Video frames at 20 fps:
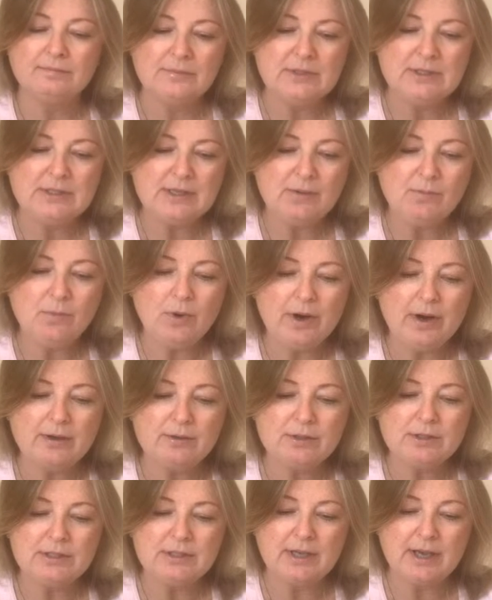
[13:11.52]
somewhere
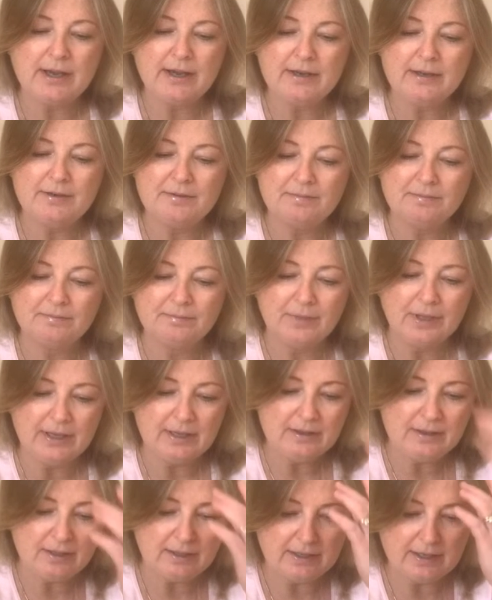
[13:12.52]
outside
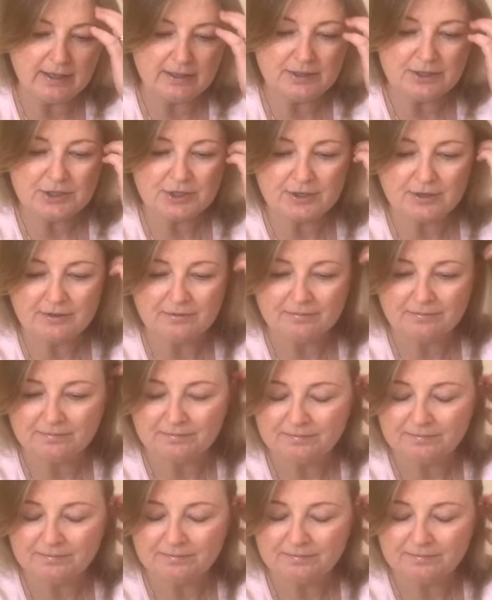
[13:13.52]
in the nature.